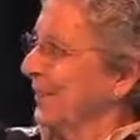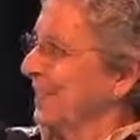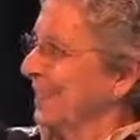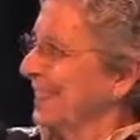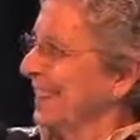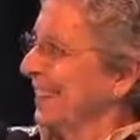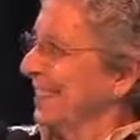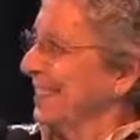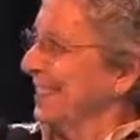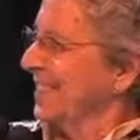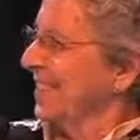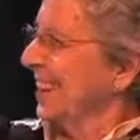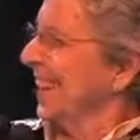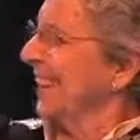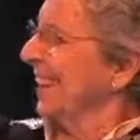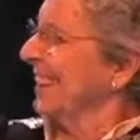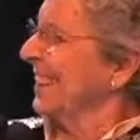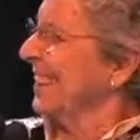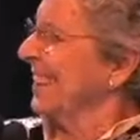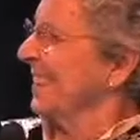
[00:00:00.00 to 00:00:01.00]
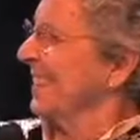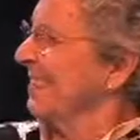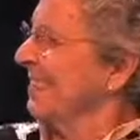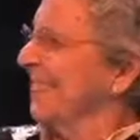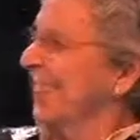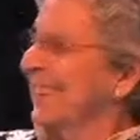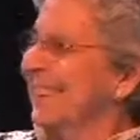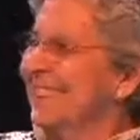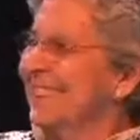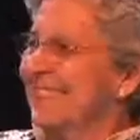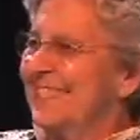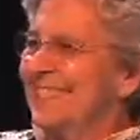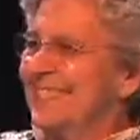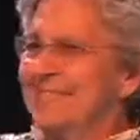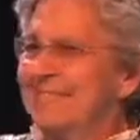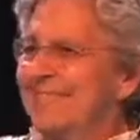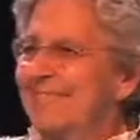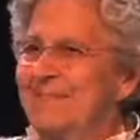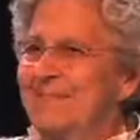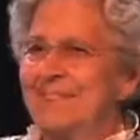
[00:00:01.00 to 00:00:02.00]
here, Janet, somewhere. She's
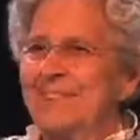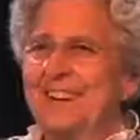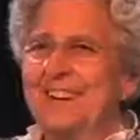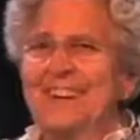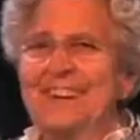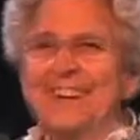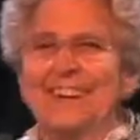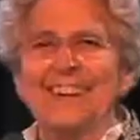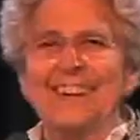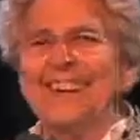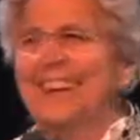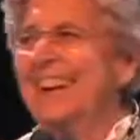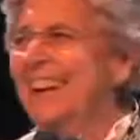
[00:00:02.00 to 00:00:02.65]
somewhere here.